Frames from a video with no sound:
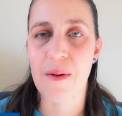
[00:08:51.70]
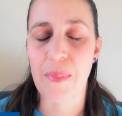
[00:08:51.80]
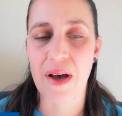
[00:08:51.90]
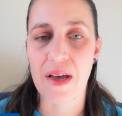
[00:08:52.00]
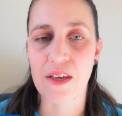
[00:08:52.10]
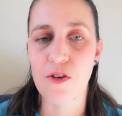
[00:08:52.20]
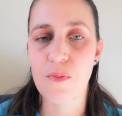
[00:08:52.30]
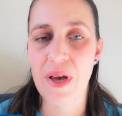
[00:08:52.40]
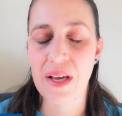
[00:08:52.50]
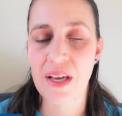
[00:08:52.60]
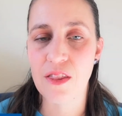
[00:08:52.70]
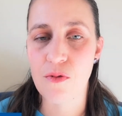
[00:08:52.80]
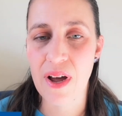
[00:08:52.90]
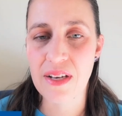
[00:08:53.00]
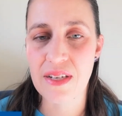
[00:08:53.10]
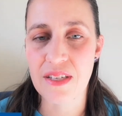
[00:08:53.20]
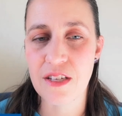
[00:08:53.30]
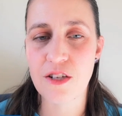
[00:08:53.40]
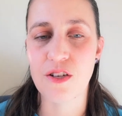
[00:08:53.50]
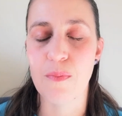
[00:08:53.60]
by you making the right
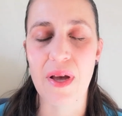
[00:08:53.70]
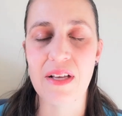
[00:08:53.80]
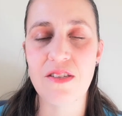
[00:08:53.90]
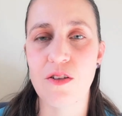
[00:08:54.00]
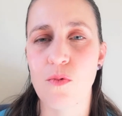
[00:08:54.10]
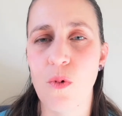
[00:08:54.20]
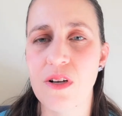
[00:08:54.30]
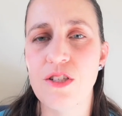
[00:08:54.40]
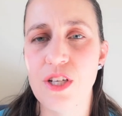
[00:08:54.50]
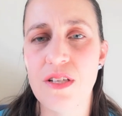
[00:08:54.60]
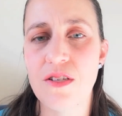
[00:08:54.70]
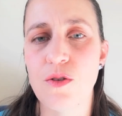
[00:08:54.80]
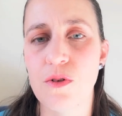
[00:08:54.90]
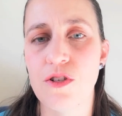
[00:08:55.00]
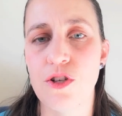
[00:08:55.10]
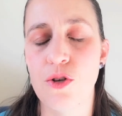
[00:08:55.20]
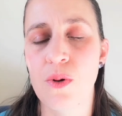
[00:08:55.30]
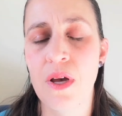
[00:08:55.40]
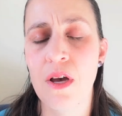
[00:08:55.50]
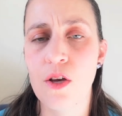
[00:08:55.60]
decision based on what Jesus would do,
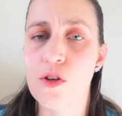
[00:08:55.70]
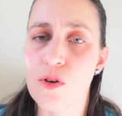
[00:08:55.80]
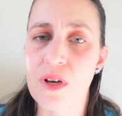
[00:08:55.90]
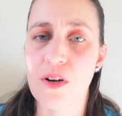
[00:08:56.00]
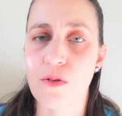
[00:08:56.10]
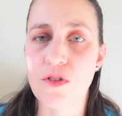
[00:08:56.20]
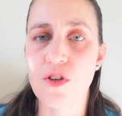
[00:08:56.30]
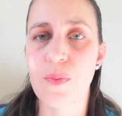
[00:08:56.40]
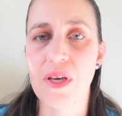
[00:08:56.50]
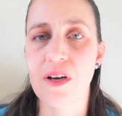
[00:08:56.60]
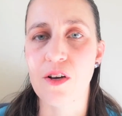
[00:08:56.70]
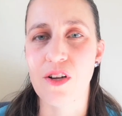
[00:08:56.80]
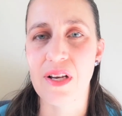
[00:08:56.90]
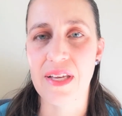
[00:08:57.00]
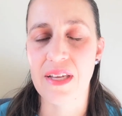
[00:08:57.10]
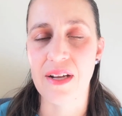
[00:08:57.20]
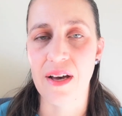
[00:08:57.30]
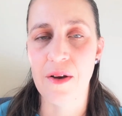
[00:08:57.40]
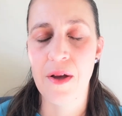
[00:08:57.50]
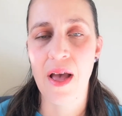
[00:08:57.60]
you can also be a good leader.
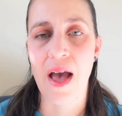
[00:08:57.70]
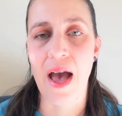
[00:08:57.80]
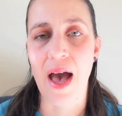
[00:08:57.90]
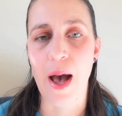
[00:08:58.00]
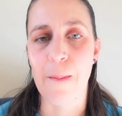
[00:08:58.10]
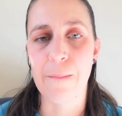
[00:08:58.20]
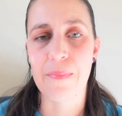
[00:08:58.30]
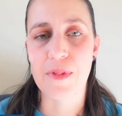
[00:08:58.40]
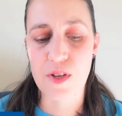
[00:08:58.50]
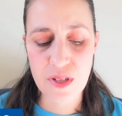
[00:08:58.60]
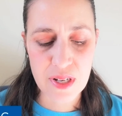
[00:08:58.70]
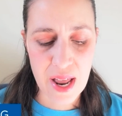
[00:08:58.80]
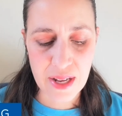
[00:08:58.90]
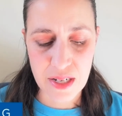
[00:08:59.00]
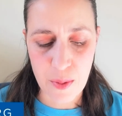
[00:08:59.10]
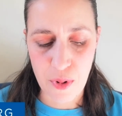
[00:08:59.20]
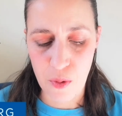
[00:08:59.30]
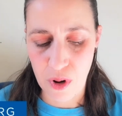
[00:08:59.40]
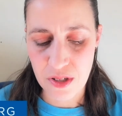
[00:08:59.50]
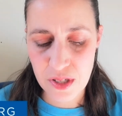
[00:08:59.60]
Just like Deborah
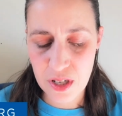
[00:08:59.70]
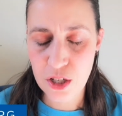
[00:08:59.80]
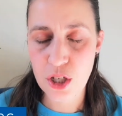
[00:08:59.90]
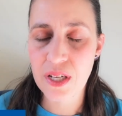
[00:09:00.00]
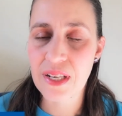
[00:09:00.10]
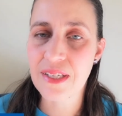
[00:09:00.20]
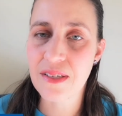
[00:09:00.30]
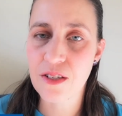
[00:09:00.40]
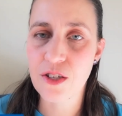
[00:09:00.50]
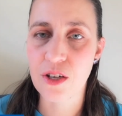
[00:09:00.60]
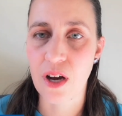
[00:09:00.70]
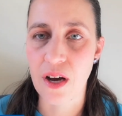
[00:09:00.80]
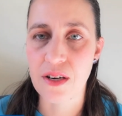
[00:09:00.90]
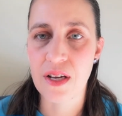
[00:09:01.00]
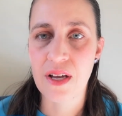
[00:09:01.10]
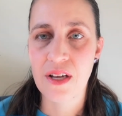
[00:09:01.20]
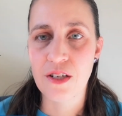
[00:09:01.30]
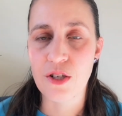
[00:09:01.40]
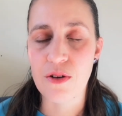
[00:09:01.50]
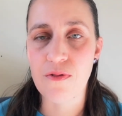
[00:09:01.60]
was, she listened to God,
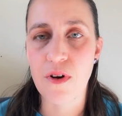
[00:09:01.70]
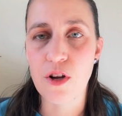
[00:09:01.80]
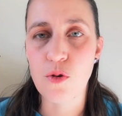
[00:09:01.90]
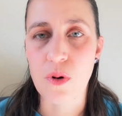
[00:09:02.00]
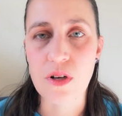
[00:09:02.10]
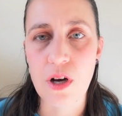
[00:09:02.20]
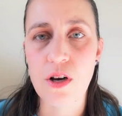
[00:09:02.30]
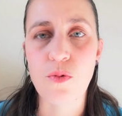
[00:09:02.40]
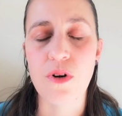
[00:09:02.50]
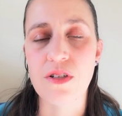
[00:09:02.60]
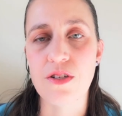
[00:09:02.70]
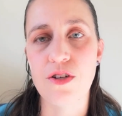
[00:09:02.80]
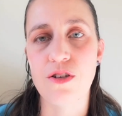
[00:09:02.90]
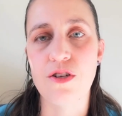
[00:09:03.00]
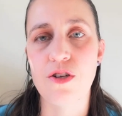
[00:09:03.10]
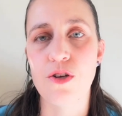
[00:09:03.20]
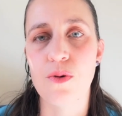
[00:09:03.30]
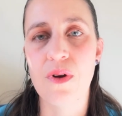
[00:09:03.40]
she followed what God wanted her to do,